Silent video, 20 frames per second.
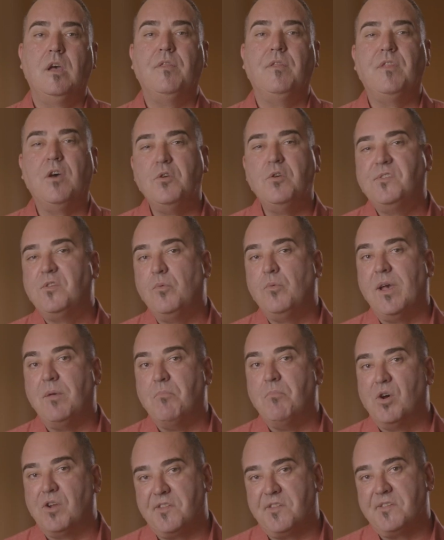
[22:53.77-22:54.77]
and those who wear
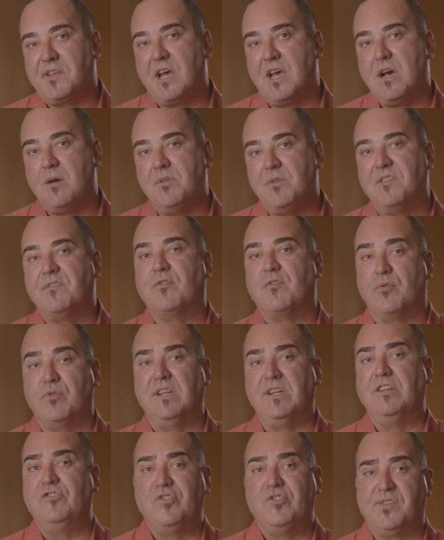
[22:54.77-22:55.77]
modest garments for
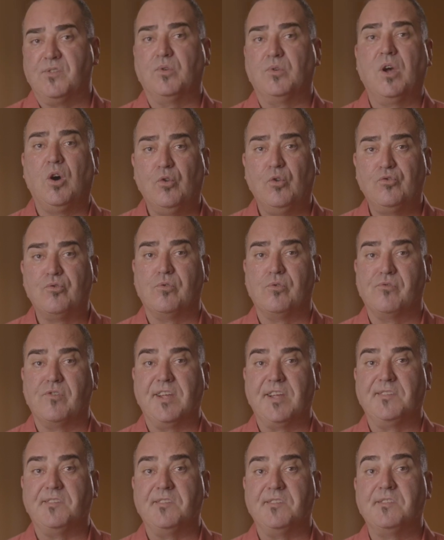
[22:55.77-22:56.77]
religious or cultural
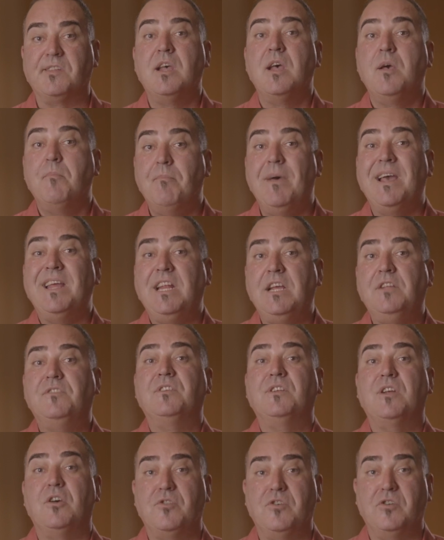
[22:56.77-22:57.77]
reasons may need
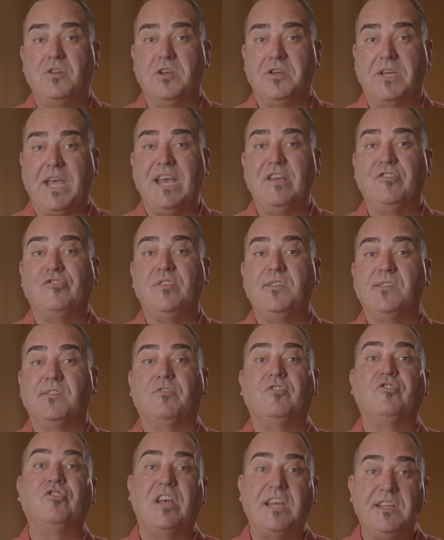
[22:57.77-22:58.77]
to know the locations
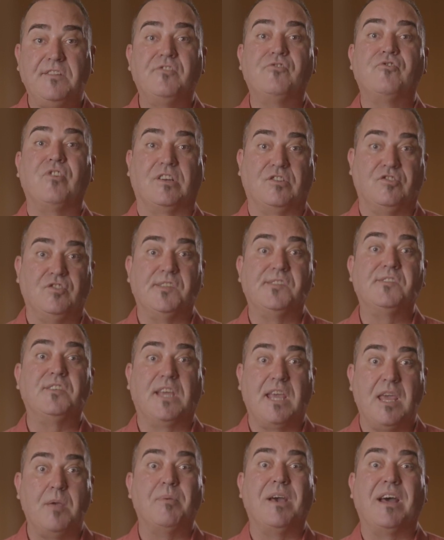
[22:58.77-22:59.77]
of shade structures to
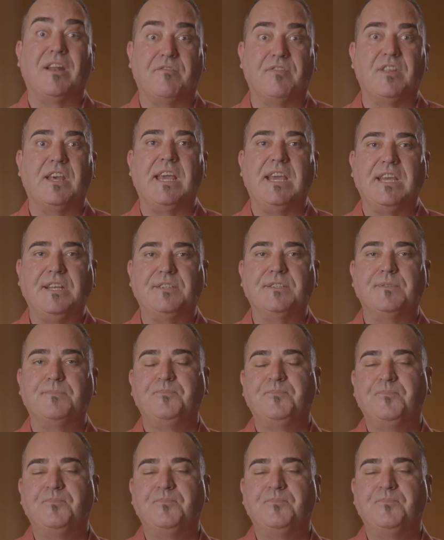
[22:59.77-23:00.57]
keep out of the heat.